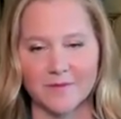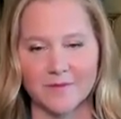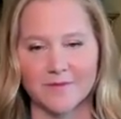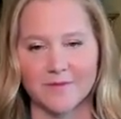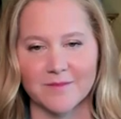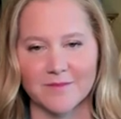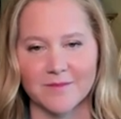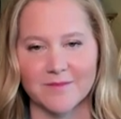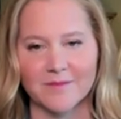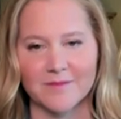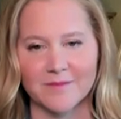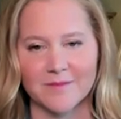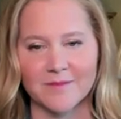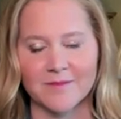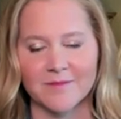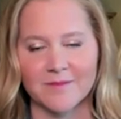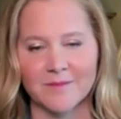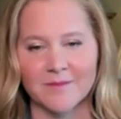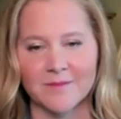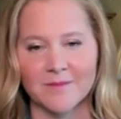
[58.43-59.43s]

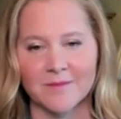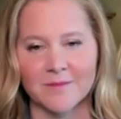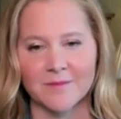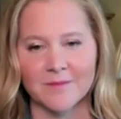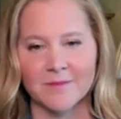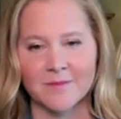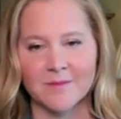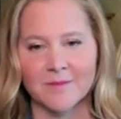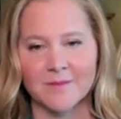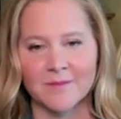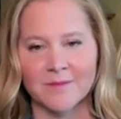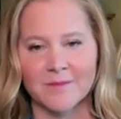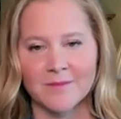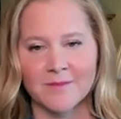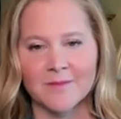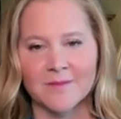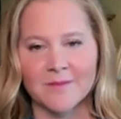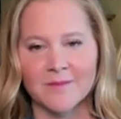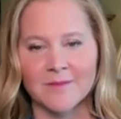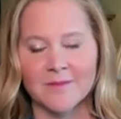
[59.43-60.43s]

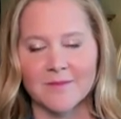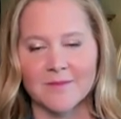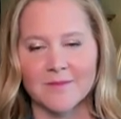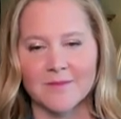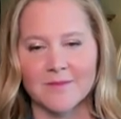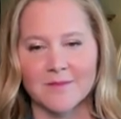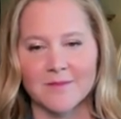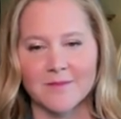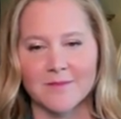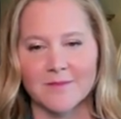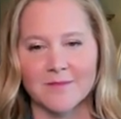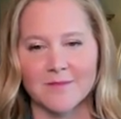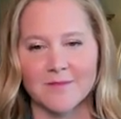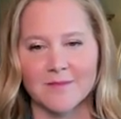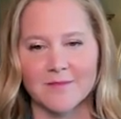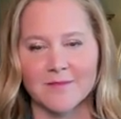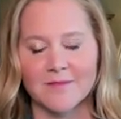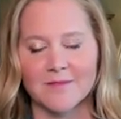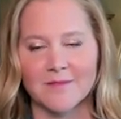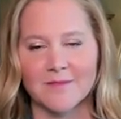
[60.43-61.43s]

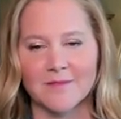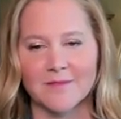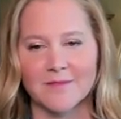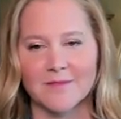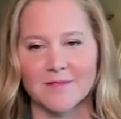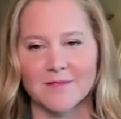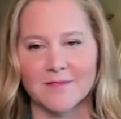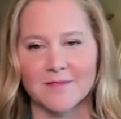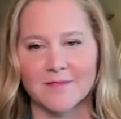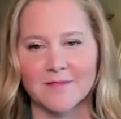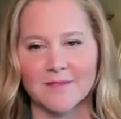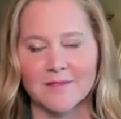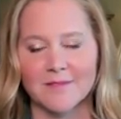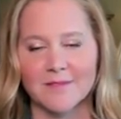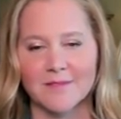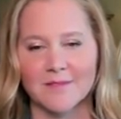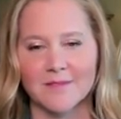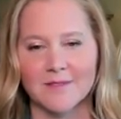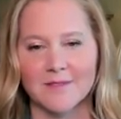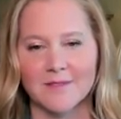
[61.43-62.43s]

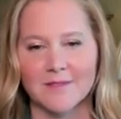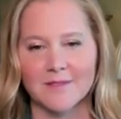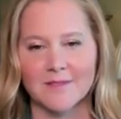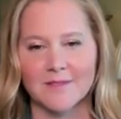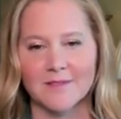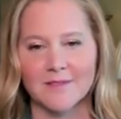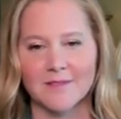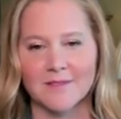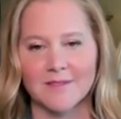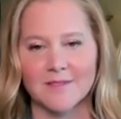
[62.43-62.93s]
(not speaking)